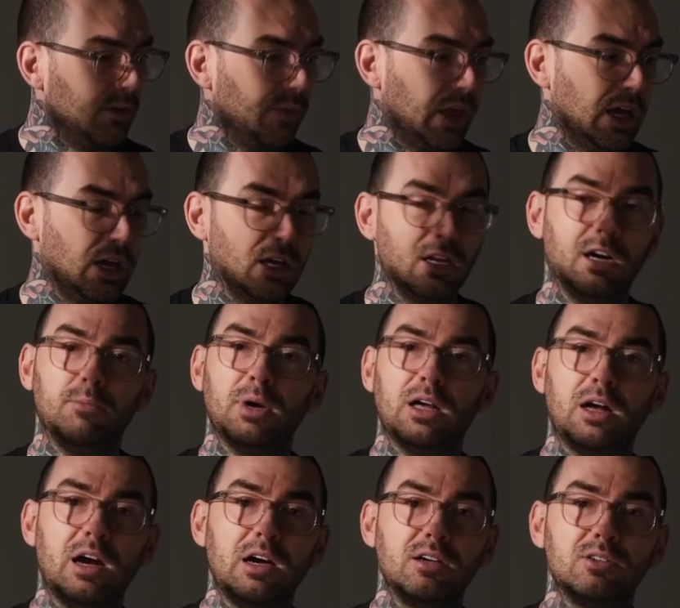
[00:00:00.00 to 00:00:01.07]
And I'm at
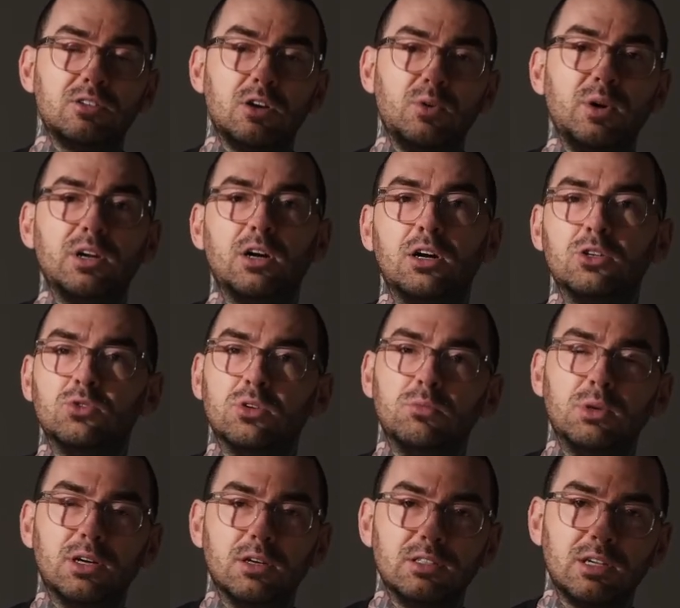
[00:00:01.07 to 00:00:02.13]
ISO 100
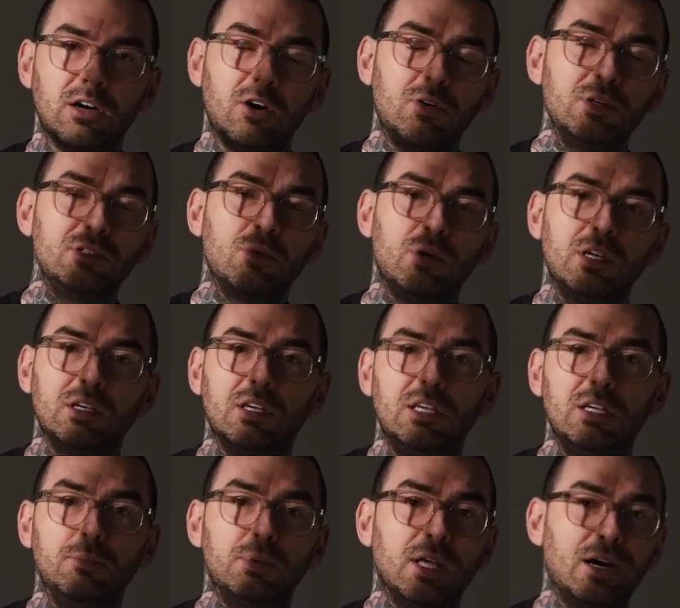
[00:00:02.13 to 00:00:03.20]
because I always want to
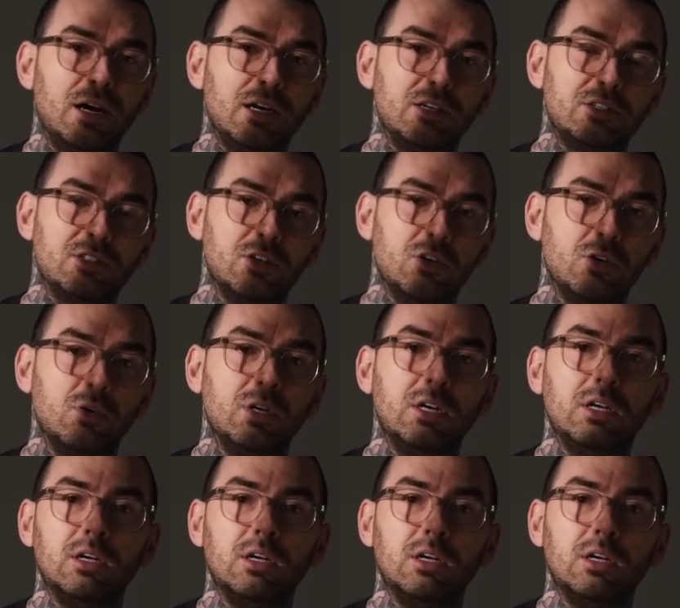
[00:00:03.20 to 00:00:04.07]
keep the ISO